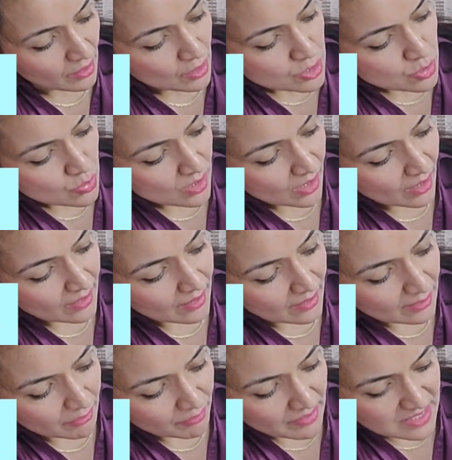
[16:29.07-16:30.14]
So the
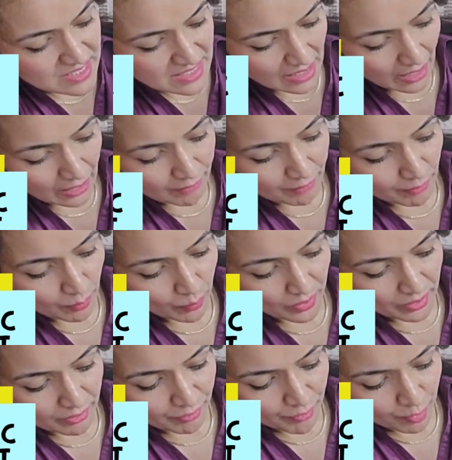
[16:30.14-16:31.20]
current will start
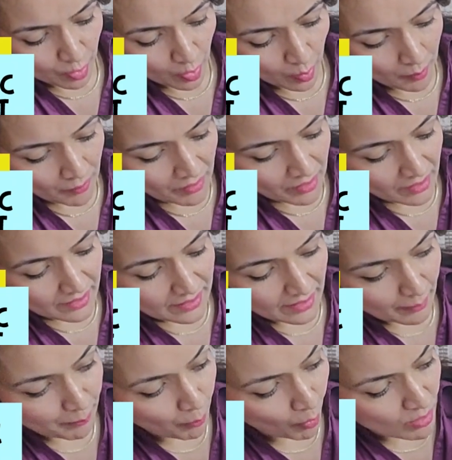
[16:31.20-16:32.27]
flowing from
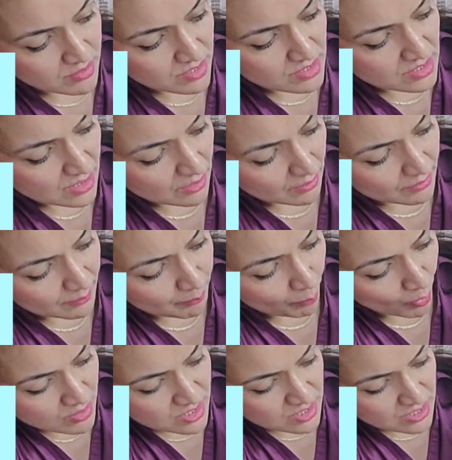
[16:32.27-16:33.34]

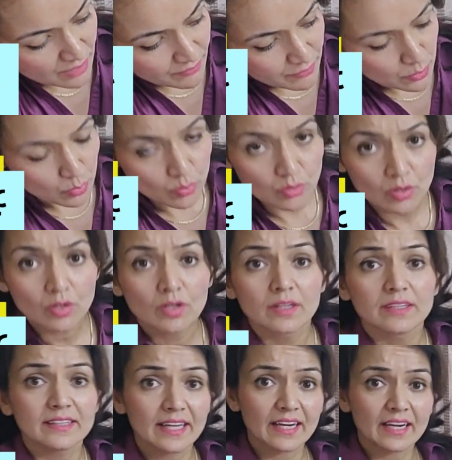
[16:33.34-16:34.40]
positive to
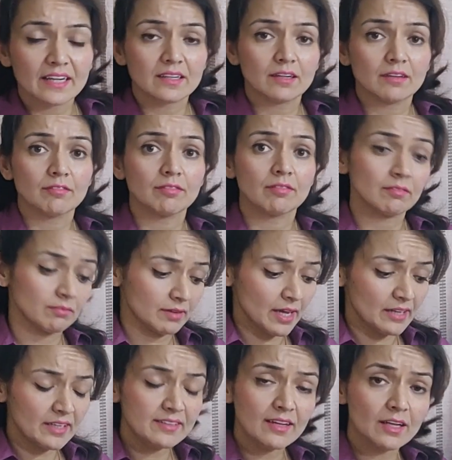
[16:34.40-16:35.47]
negative.
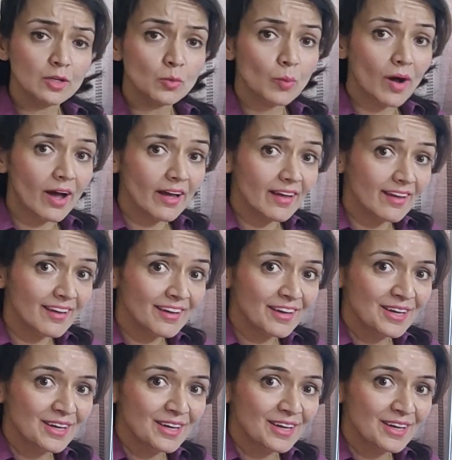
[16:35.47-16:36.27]
Can I tell you why?